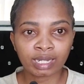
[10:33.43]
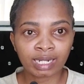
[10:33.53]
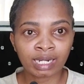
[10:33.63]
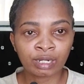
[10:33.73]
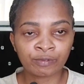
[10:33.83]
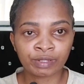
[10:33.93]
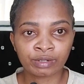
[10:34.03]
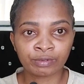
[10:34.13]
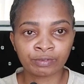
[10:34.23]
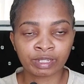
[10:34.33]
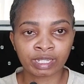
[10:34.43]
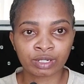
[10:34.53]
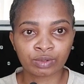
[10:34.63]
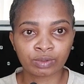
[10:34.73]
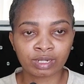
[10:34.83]
color of the duvet
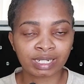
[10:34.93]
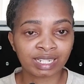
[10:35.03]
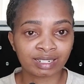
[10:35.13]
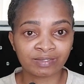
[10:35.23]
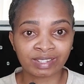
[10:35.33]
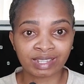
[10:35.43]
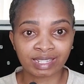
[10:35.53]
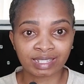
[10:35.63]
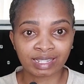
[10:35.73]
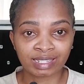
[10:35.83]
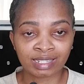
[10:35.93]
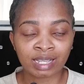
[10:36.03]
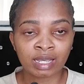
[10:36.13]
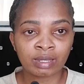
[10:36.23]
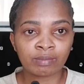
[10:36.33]
that you want, and even the size,
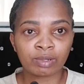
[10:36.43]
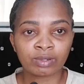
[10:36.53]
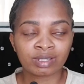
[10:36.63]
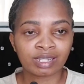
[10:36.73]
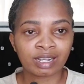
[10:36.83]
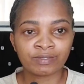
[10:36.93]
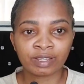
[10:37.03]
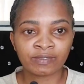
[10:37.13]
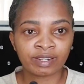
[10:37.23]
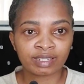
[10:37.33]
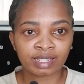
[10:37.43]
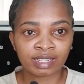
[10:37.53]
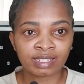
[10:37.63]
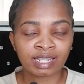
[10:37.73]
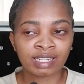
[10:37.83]
because they have every
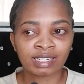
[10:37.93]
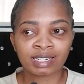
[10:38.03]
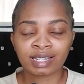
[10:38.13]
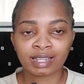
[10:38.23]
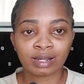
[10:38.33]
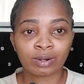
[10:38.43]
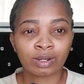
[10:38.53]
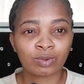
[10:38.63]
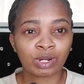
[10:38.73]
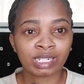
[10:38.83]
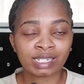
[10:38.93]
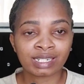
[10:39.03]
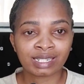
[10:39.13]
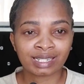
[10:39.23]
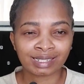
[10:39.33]
size and the
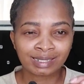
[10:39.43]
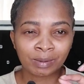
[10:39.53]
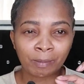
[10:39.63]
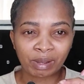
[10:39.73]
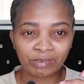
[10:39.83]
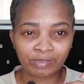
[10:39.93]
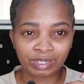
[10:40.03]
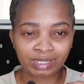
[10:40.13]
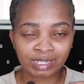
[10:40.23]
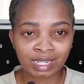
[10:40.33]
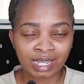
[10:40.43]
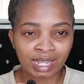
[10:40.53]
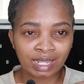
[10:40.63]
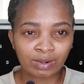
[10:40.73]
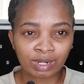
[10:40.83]
quality is perfect.
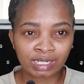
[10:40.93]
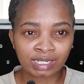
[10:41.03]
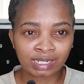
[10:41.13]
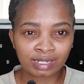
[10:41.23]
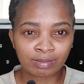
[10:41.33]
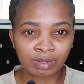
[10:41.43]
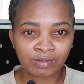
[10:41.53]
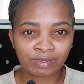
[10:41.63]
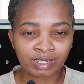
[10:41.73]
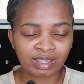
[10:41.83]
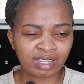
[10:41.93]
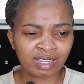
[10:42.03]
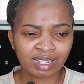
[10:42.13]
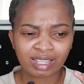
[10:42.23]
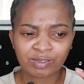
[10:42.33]

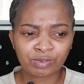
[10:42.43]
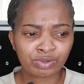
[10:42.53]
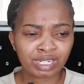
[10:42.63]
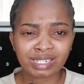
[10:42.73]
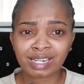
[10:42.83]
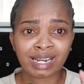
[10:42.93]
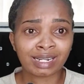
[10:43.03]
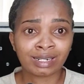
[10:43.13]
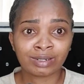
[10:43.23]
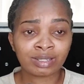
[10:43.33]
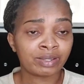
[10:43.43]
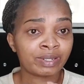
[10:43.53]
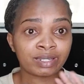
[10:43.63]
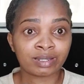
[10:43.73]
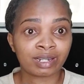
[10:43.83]
If you need a nylon, they will
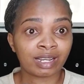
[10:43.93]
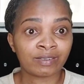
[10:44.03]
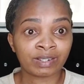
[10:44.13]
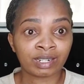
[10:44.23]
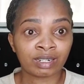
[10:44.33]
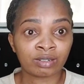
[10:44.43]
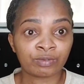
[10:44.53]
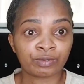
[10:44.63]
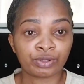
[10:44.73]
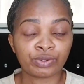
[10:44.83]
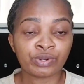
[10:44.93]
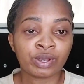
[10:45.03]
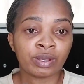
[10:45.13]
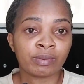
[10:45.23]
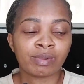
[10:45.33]
still have a nylon for you,
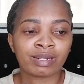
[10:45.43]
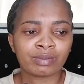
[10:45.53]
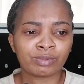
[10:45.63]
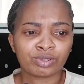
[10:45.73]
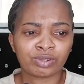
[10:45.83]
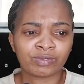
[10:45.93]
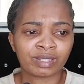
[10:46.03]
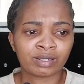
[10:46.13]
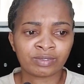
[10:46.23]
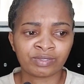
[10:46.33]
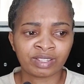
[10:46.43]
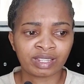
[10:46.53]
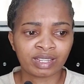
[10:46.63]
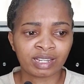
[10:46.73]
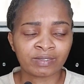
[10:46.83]
but most of the duvet they
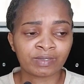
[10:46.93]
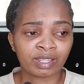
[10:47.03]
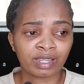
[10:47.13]
have